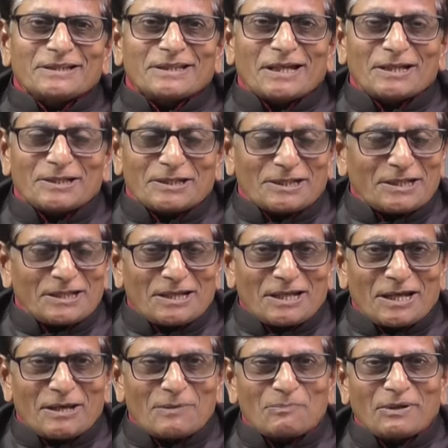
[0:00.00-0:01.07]
that
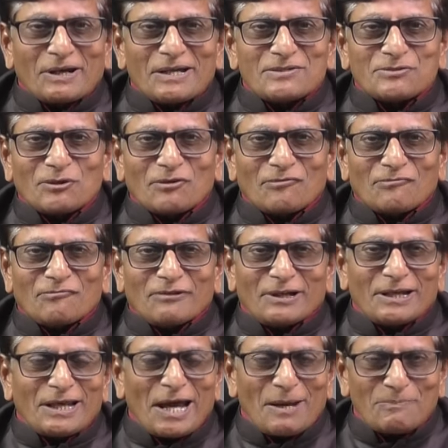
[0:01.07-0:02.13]
employees are
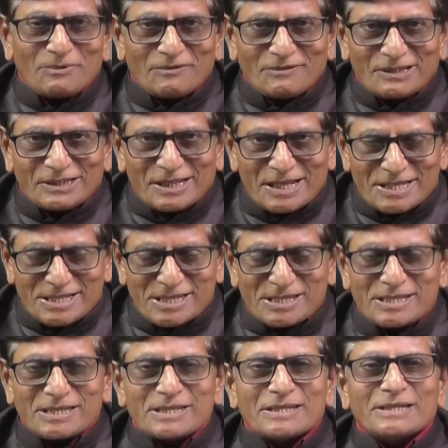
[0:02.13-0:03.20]
very happy with
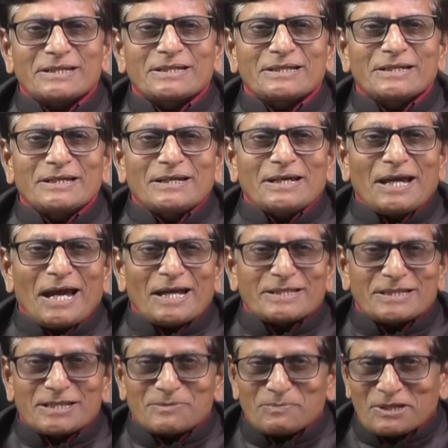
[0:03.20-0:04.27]
this,
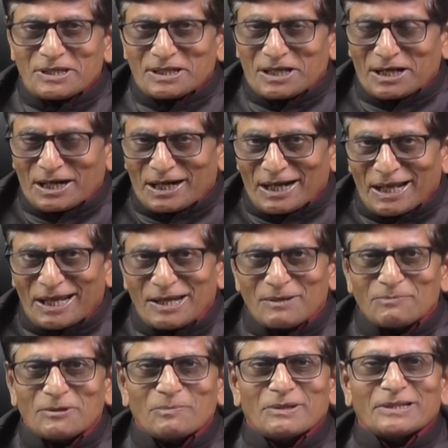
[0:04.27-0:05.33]
as is being
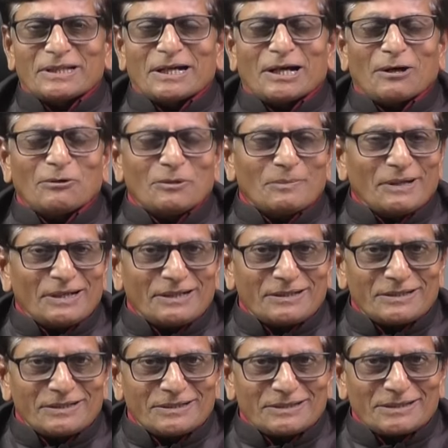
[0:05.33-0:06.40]
claimed by the
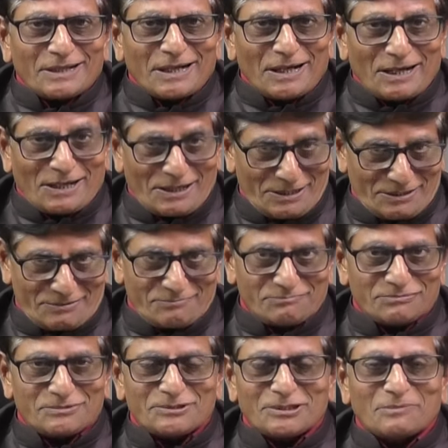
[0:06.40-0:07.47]
government
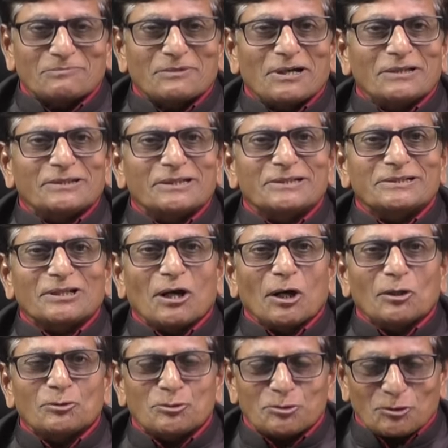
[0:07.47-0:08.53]
and some others
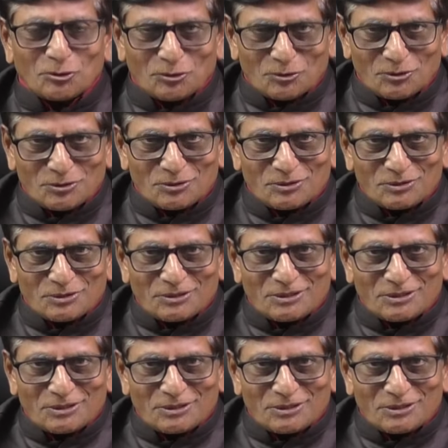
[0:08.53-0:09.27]
also.